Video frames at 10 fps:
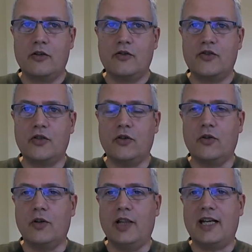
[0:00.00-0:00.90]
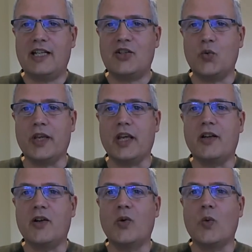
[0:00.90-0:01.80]
So last week
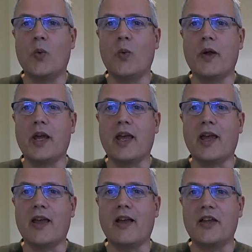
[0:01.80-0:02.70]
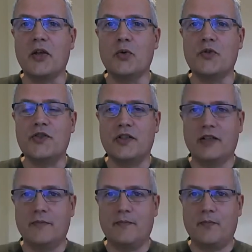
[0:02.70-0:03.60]
we used
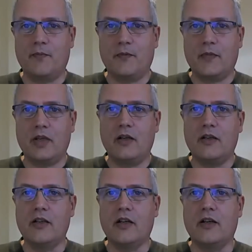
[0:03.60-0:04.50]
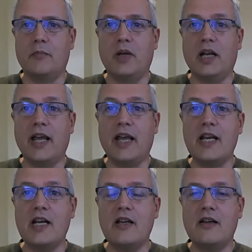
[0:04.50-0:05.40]
the
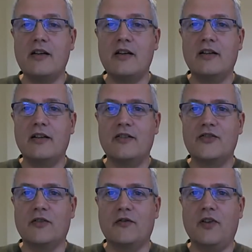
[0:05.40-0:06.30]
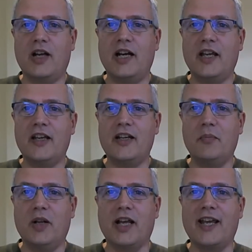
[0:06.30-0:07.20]
plane, so flying in a
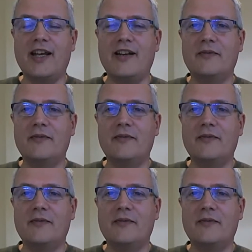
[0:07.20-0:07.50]
plane,